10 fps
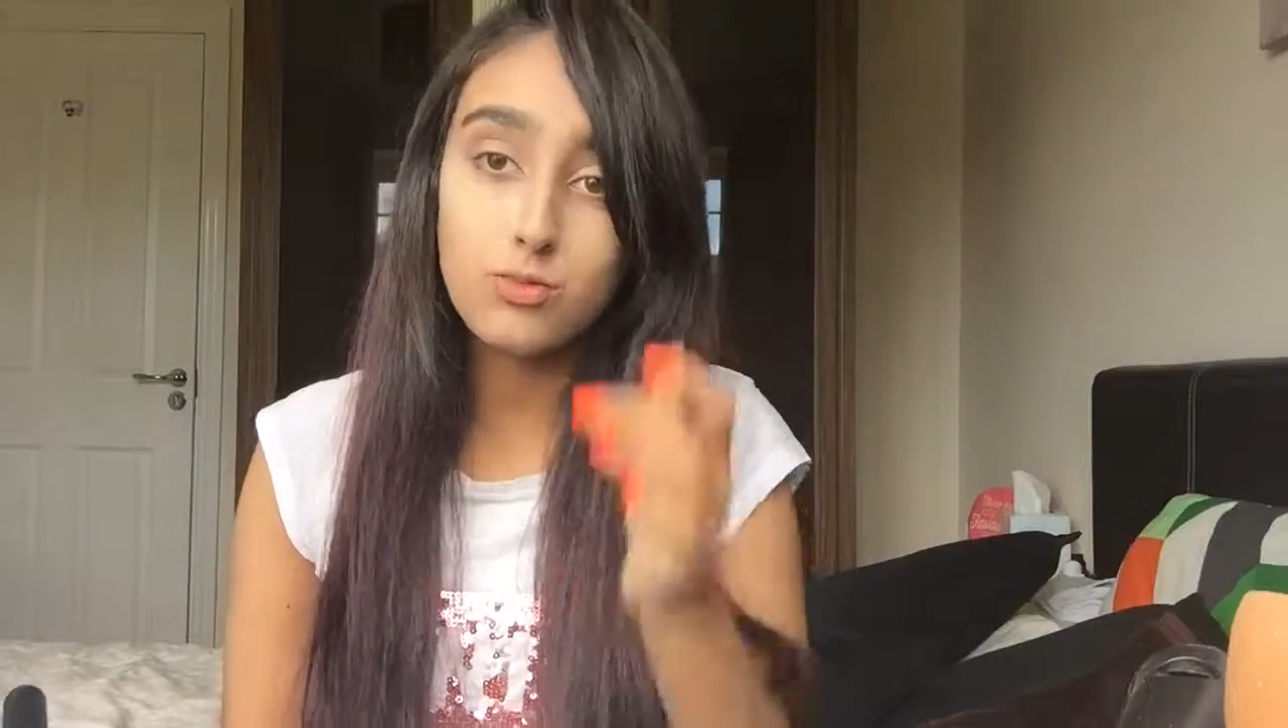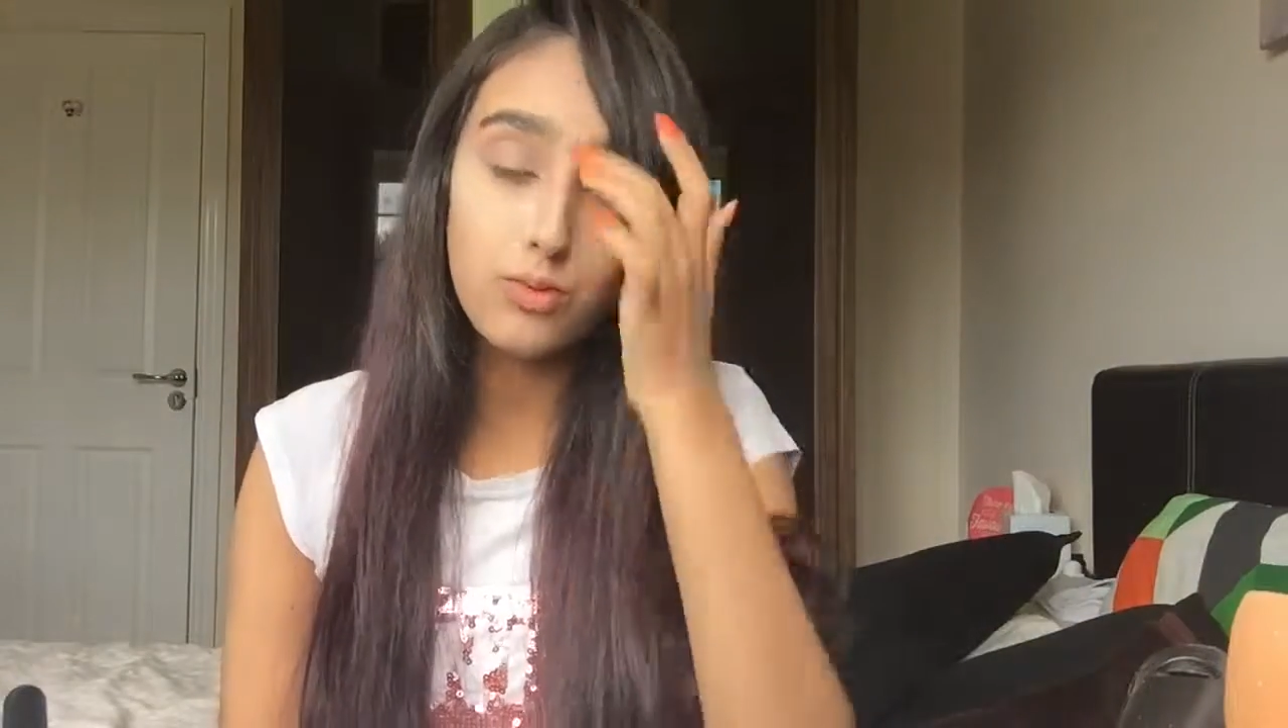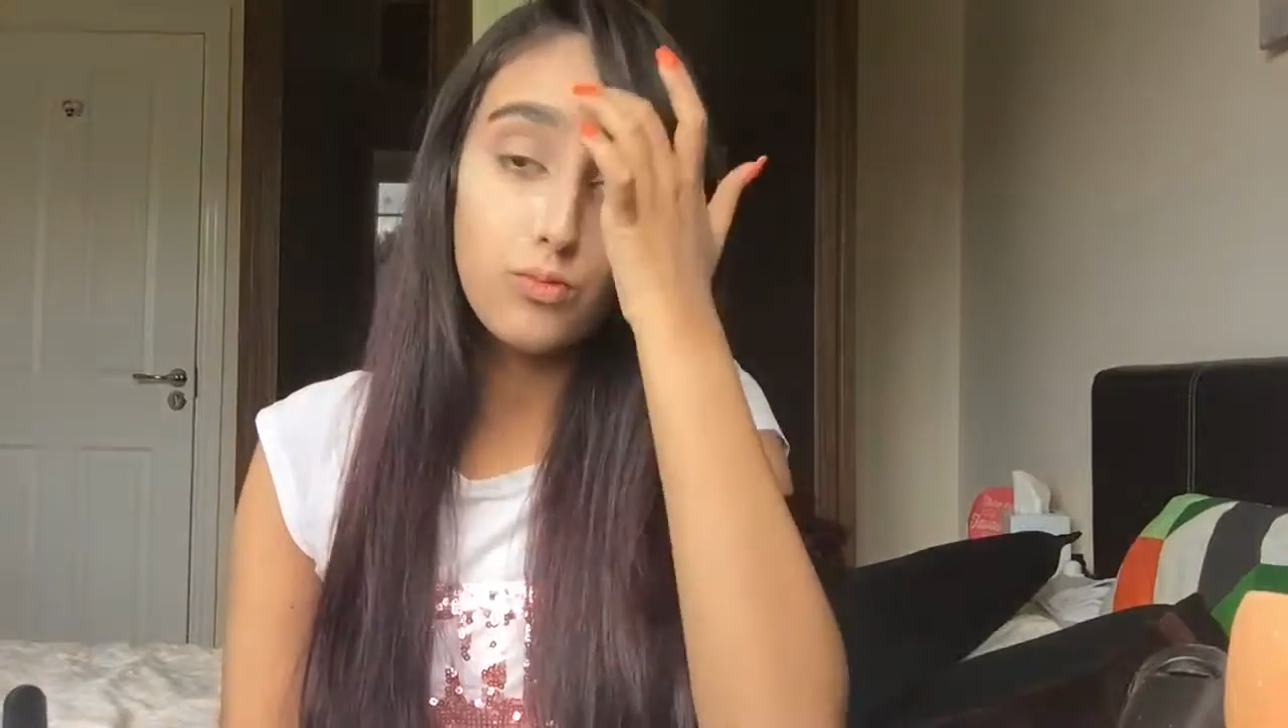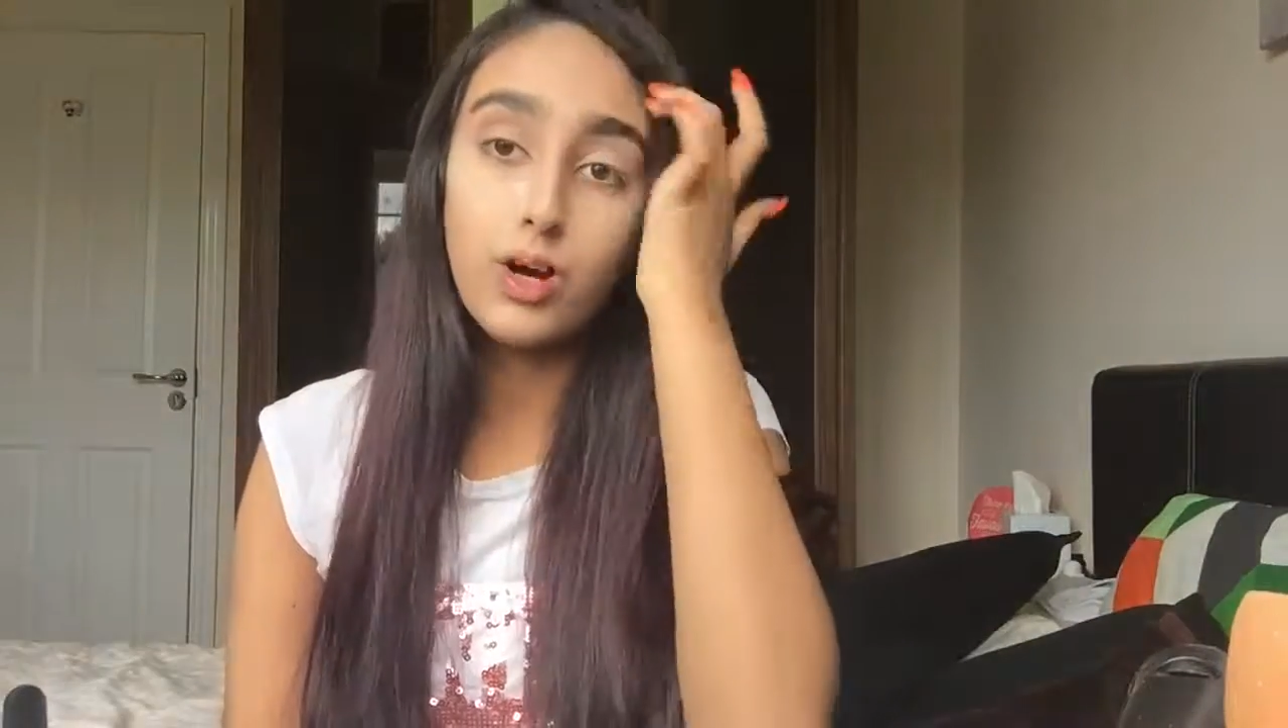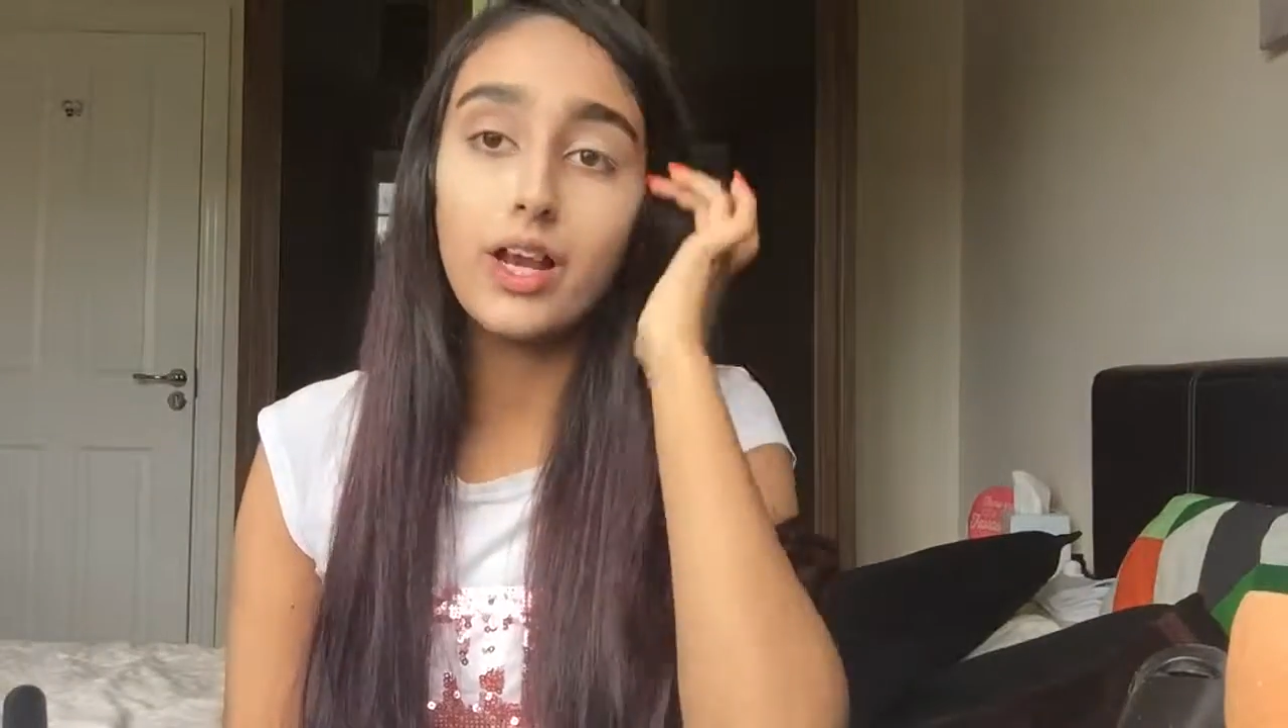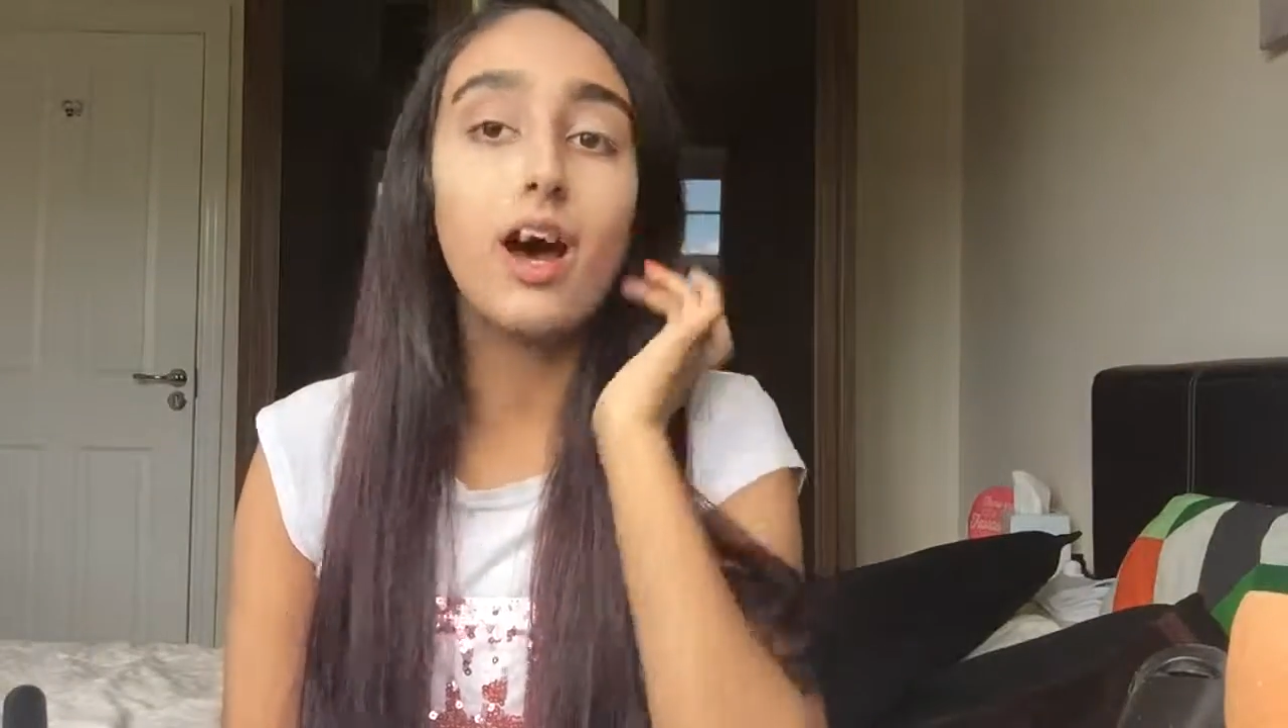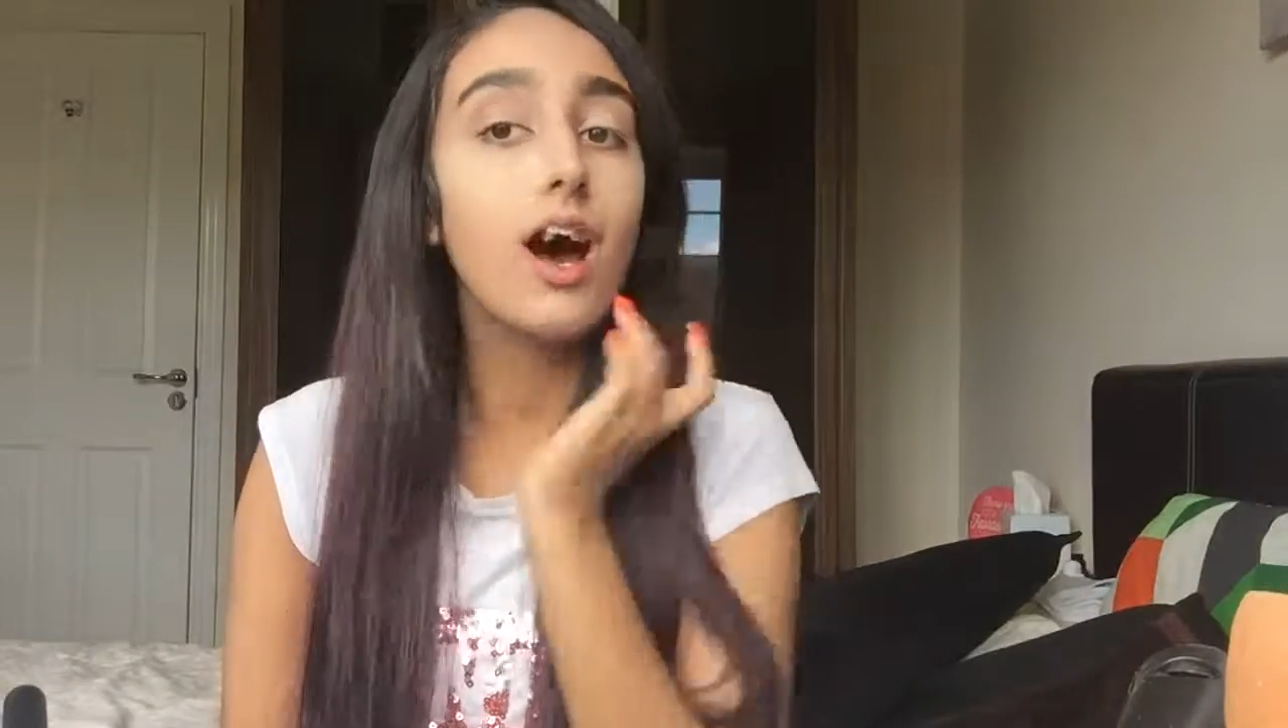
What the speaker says: one